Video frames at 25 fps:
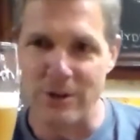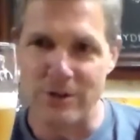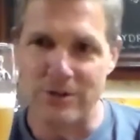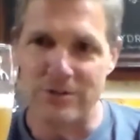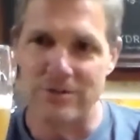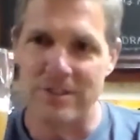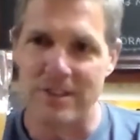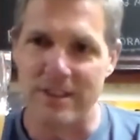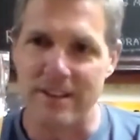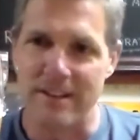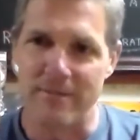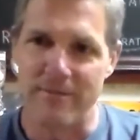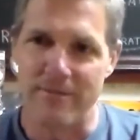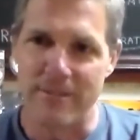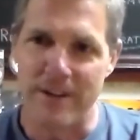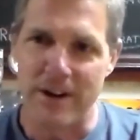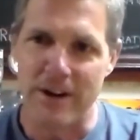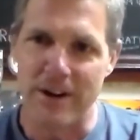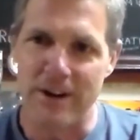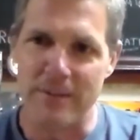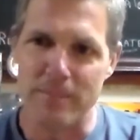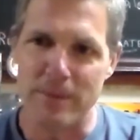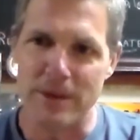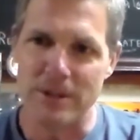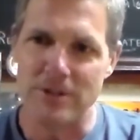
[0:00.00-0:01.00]
It looks
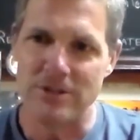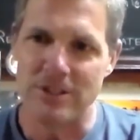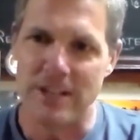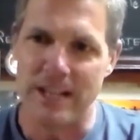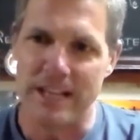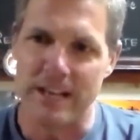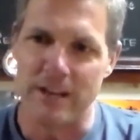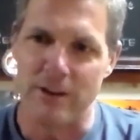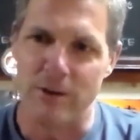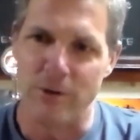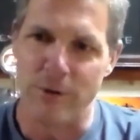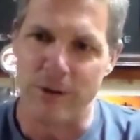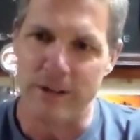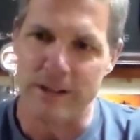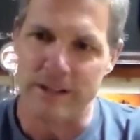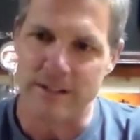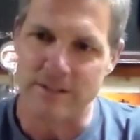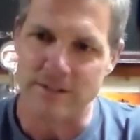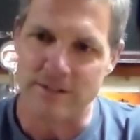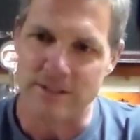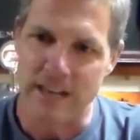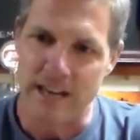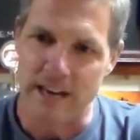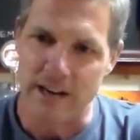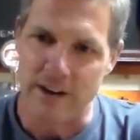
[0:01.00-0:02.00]
very much like a New
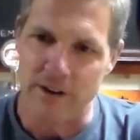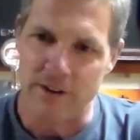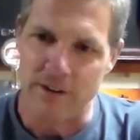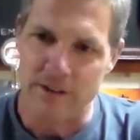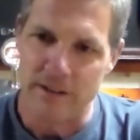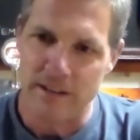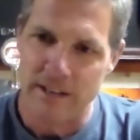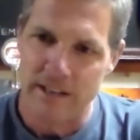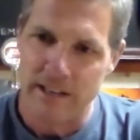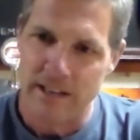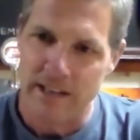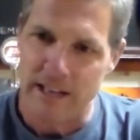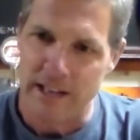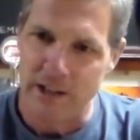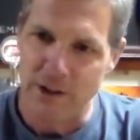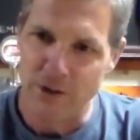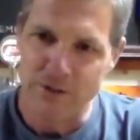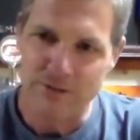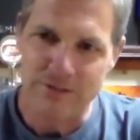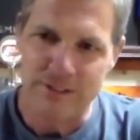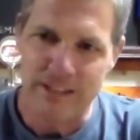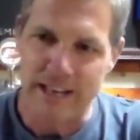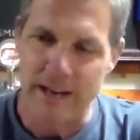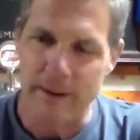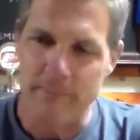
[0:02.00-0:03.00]
England style. It
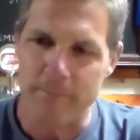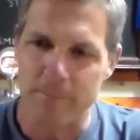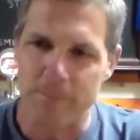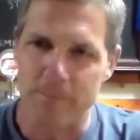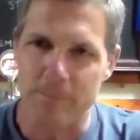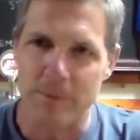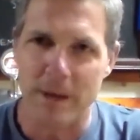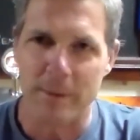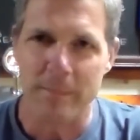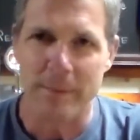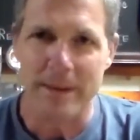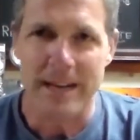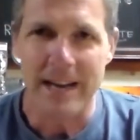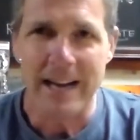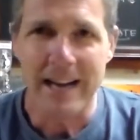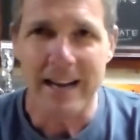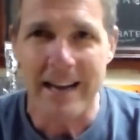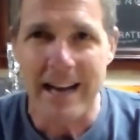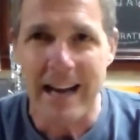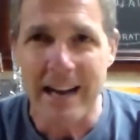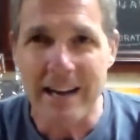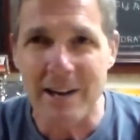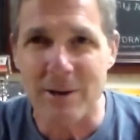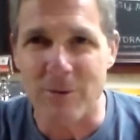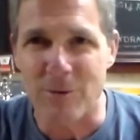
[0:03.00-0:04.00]
looks like, I mean, I
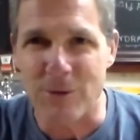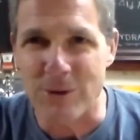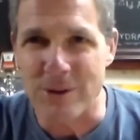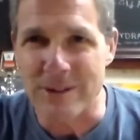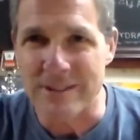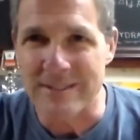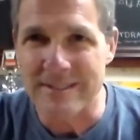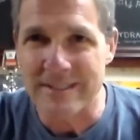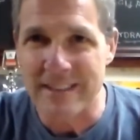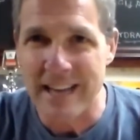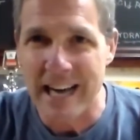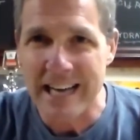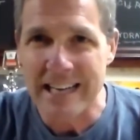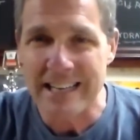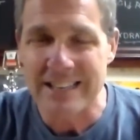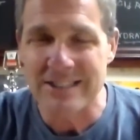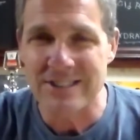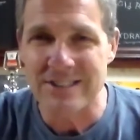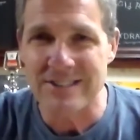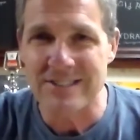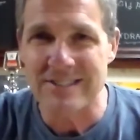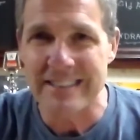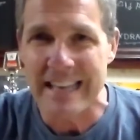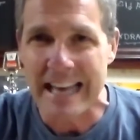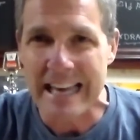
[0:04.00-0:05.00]
can
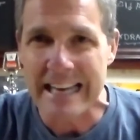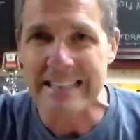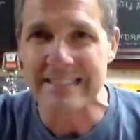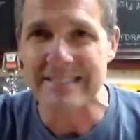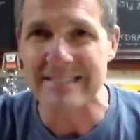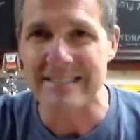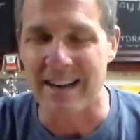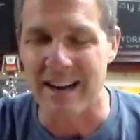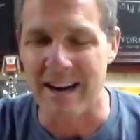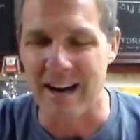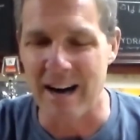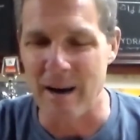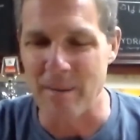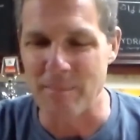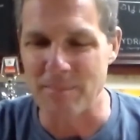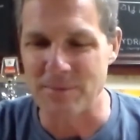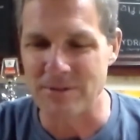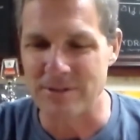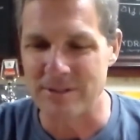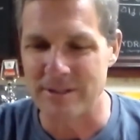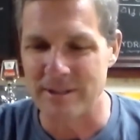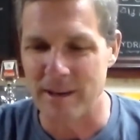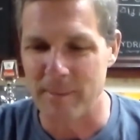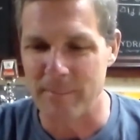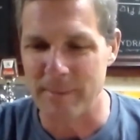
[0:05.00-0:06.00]
just taste the
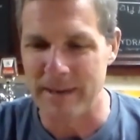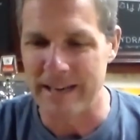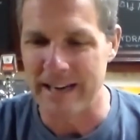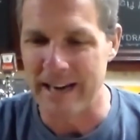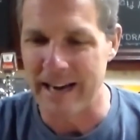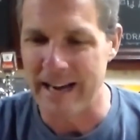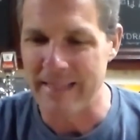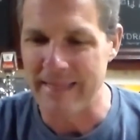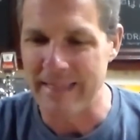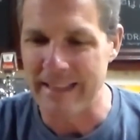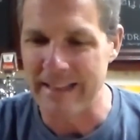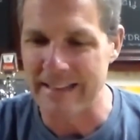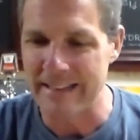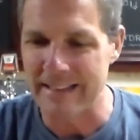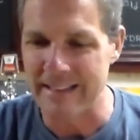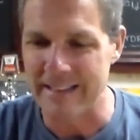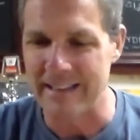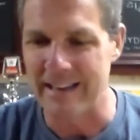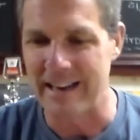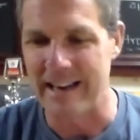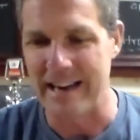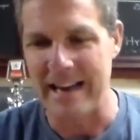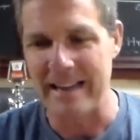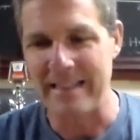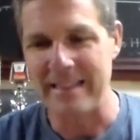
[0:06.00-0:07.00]
hops. I mean, I think
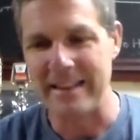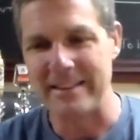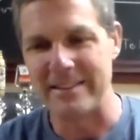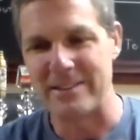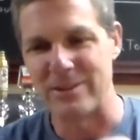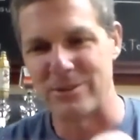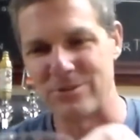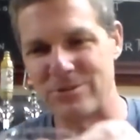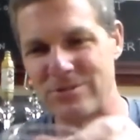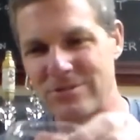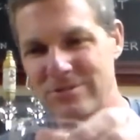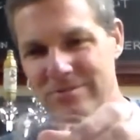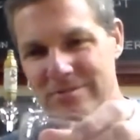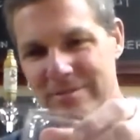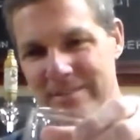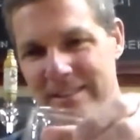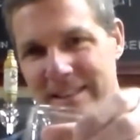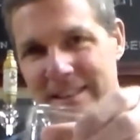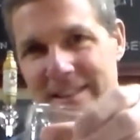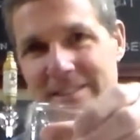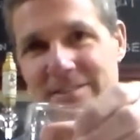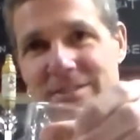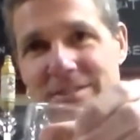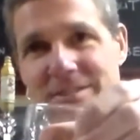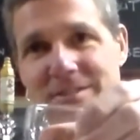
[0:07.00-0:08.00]

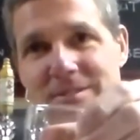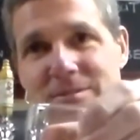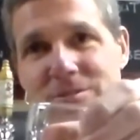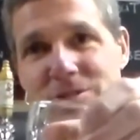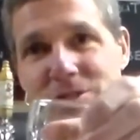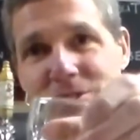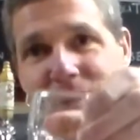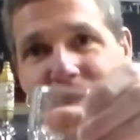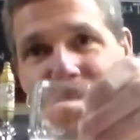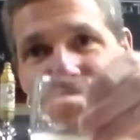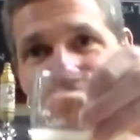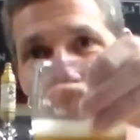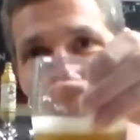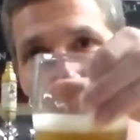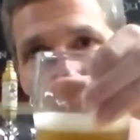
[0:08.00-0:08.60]
this is just